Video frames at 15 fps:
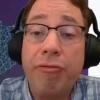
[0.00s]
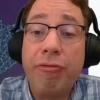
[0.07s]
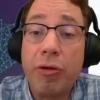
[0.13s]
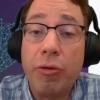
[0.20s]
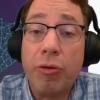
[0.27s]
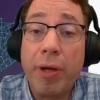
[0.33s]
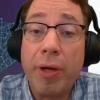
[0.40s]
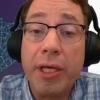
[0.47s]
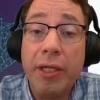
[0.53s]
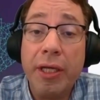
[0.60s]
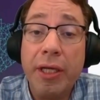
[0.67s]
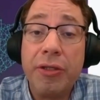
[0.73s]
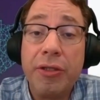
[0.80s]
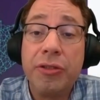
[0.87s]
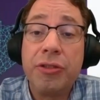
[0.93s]
at
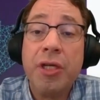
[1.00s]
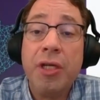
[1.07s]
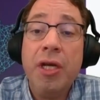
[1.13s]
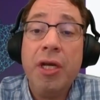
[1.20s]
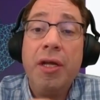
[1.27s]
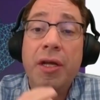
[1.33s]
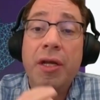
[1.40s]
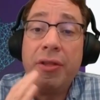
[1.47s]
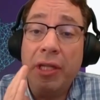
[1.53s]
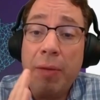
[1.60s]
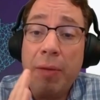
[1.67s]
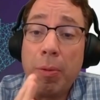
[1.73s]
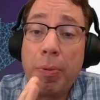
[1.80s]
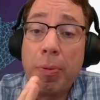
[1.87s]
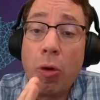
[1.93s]
ESDC, not to mention
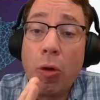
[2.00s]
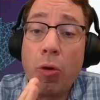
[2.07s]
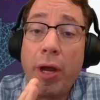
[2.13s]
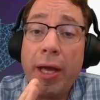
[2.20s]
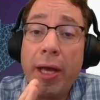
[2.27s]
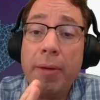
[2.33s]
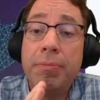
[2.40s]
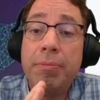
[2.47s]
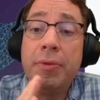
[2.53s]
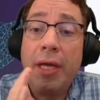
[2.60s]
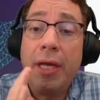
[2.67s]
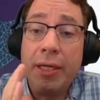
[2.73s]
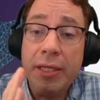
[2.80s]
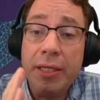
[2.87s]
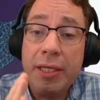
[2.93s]
ESDC more
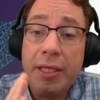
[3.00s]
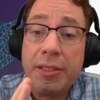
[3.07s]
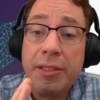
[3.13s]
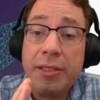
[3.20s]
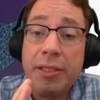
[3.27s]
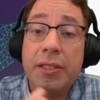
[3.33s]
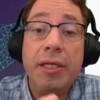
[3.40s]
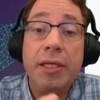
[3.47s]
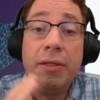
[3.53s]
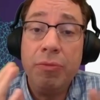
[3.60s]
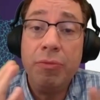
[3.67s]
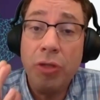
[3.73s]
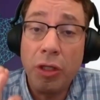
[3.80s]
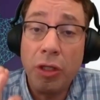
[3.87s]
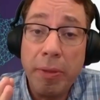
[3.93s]
generally, as well as a
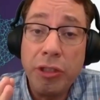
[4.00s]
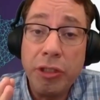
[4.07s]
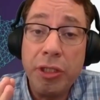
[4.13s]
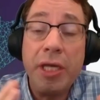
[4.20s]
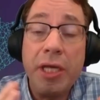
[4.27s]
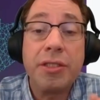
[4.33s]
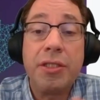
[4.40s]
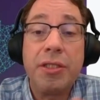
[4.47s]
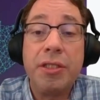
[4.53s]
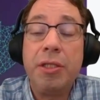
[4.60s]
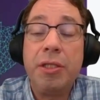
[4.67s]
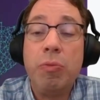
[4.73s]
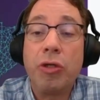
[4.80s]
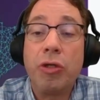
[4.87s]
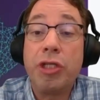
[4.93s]
constellation of other
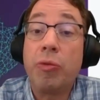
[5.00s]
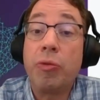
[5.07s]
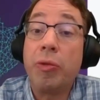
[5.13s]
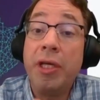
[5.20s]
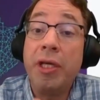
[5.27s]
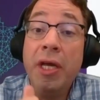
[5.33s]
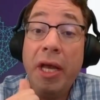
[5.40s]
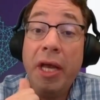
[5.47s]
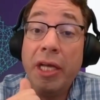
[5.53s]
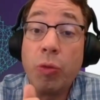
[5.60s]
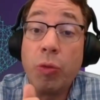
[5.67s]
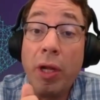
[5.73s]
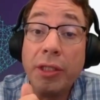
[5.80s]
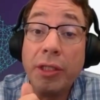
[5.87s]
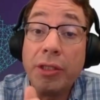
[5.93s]
regulators that
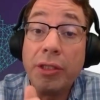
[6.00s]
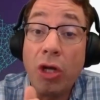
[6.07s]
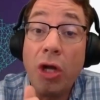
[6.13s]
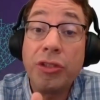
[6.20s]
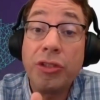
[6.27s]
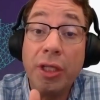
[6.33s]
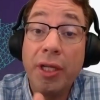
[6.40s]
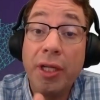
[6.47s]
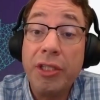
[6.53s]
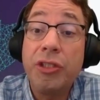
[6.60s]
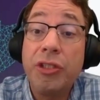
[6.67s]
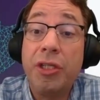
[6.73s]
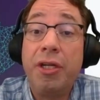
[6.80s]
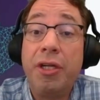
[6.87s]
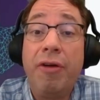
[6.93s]
have been interested in this in
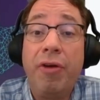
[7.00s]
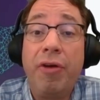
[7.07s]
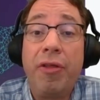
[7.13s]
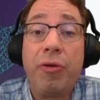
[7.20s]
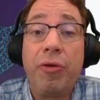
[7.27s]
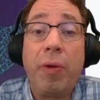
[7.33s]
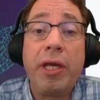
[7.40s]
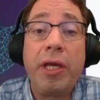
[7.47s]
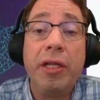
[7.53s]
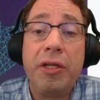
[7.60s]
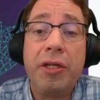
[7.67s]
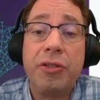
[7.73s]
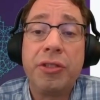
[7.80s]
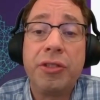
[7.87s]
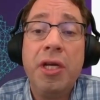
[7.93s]
the government of Canada, have
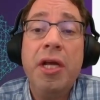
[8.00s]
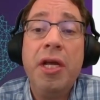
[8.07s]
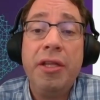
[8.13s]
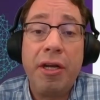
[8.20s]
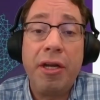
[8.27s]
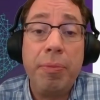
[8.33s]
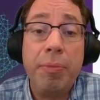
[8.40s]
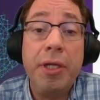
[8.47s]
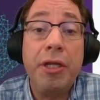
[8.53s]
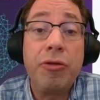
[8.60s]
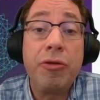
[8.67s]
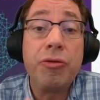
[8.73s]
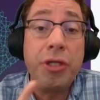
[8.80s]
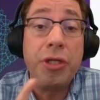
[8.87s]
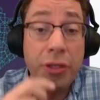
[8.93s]
really been doing a
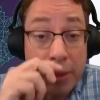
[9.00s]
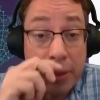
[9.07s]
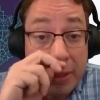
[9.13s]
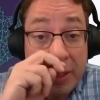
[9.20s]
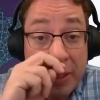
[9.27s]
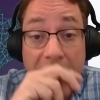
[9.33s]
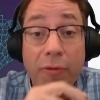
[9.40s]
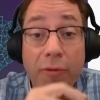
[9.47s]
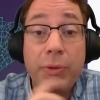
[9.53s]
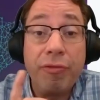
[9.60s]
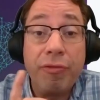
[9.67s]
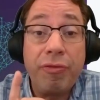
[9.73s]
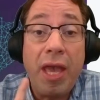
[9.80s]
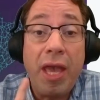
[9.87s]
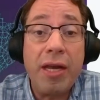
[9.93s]
lot of the heavy
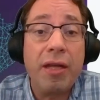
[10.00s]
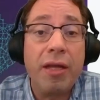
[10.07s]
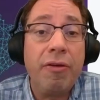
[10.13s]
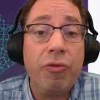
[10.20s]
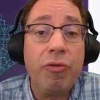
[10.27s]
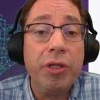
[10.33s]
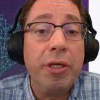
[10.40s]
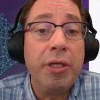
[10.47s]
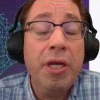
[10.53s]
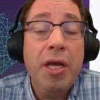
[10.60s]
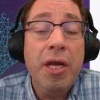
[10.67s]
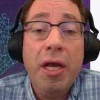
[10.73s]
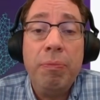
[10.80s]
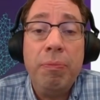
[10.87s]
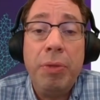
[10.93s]
lifting, supported,
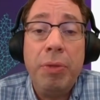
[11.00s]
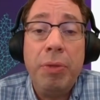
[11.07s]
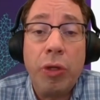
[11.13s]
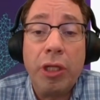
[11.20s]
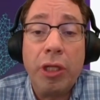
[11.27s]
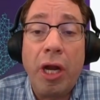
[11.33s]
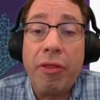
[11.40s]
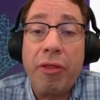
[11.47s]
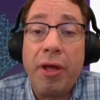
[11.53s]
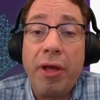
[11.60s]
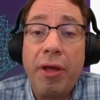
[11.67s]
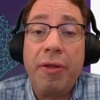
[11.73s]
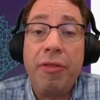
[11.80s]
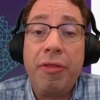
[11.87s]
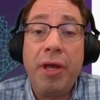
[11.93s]
of course, by the team
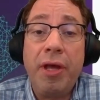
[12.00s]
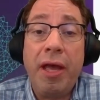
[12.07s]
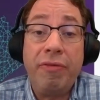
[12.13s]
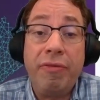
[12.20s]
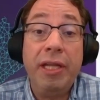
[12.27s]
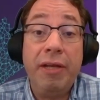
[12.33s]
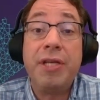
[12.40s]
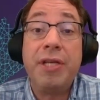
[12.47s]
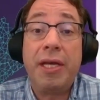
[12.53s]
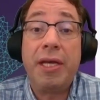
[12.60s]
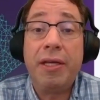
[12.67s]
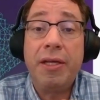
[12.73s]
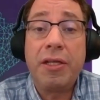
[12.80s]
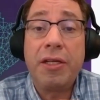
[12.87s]
at the Canada School.